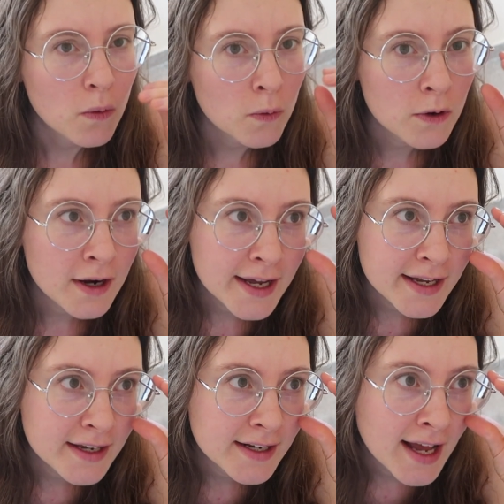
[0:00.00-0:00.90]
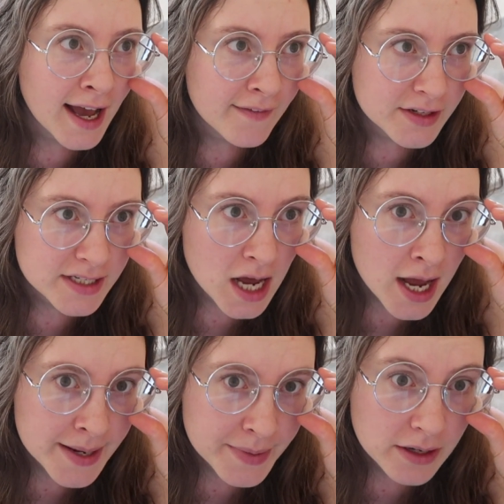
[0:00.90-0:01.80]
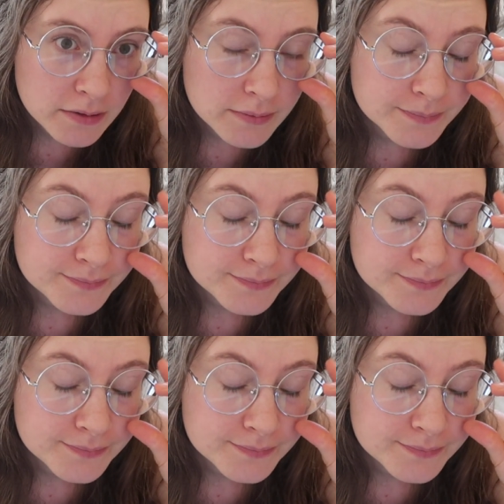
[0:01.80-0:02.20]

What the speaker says: Or I can have a timeout.